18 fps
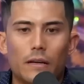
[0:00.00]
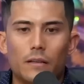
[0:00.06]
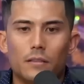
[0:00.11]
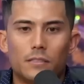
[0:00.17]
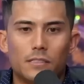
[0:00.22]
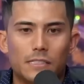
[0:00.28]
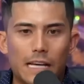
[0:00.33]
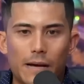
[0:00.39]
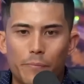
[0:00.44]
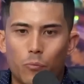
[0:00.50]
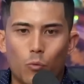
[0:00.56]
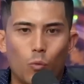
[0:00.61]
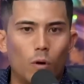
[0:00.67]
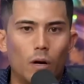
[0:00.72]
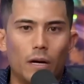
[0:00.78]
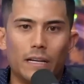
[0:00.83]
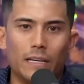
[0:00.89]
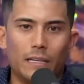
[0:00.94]
Anything. step
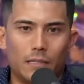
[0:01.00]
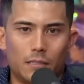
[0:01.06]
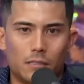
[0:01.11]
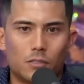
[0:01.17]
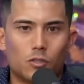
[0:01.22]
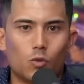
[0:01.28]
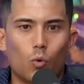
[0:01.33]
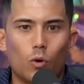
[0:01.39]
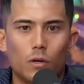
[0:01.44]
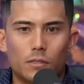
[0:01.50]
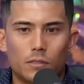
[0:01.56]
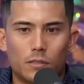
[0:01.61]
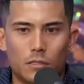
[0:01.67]
one is towards mm-hmm.